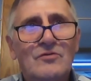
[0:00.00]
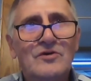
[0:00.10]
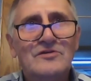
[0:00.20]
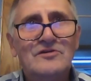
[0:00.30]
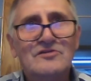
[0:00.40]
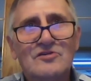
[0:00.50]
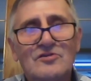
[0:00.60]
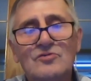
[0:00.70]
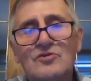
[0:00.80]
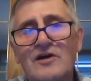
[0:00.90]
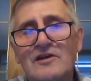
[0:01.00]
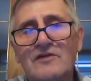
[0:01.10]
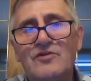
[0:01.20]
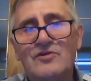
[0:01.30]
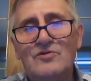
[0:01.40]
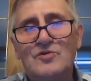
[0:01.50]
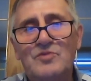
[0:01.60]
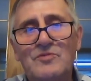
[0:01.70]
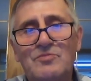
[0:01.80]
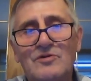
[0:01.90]
we just assume not live with those
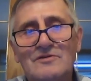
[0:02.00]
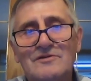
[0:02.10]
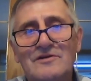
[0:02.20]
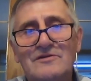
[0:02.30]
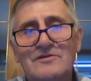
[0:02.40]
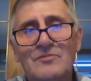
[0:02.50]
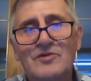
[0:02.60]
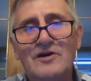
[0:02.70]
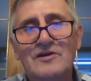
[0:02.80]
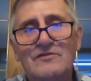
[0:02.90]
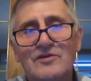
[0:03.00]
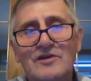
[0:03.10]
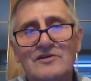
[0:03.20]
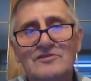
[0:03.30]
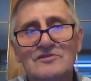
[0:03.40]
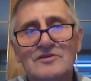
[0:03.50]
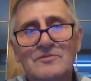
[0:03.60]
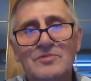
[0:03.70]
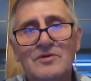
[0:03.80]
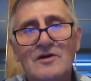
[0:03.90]
people in some kind of
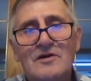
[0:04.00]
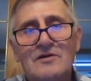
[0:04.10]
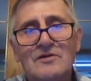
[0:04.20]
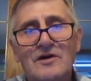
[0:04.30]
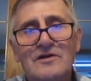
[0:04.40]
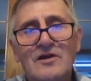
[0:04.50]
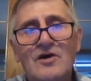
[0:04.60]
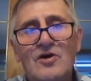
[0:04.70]
relationship, right?